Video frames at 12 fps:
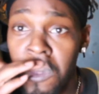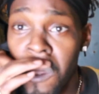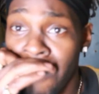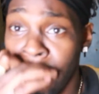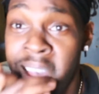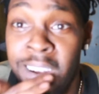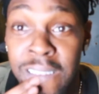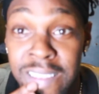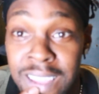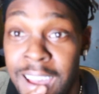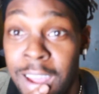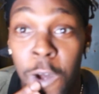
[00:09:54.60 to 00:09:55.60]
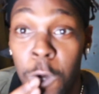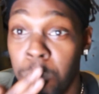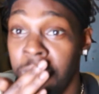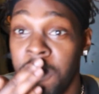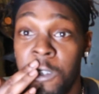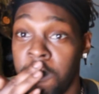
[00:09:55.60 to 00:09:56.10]
My battery's dying. I
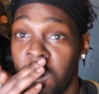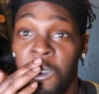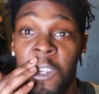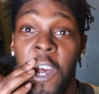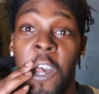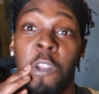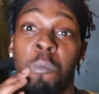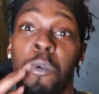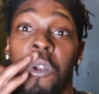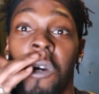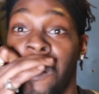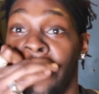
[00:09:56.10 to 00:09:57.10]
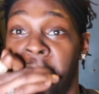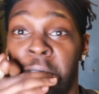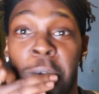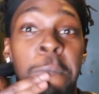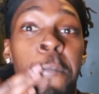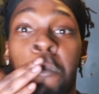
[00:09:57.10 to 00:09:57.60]
hope this shit don't die in the middle of
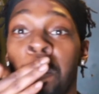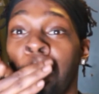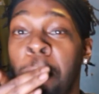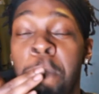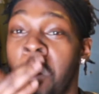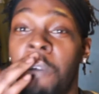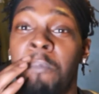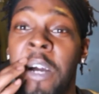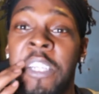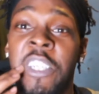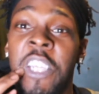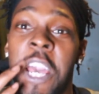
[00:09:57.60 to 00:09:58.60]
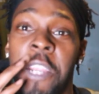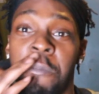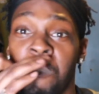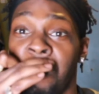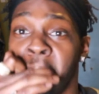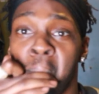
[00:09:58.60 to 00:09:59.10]
my shit.
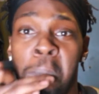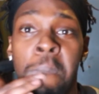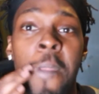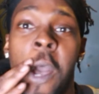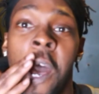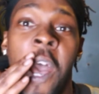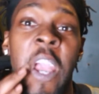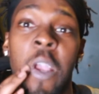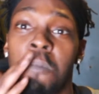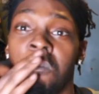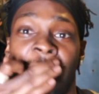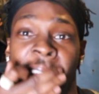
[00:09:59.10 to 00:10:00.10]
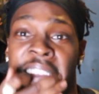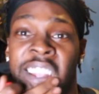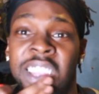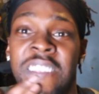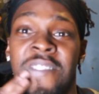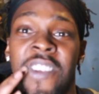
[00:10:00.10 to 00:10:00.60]
Alright? Trying to
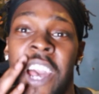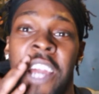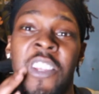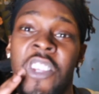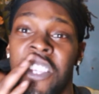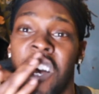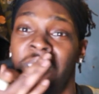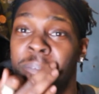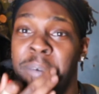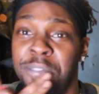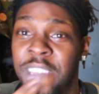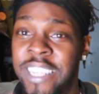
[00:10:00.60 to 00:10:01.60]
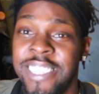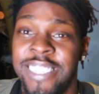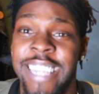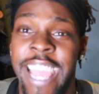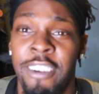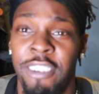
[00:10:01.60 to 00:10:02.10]
get these energies out from my Venus
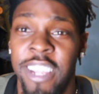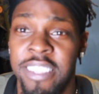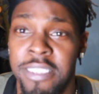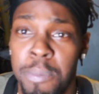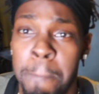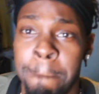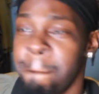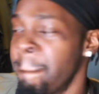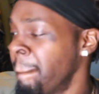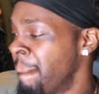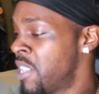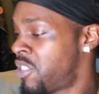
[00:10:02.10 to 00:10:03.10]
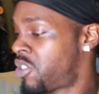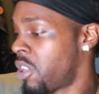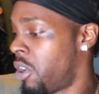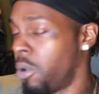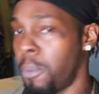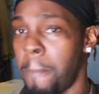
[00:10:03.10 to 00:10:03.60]
and Aries.
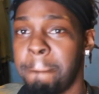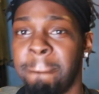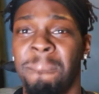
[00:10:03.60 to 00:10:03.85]
So,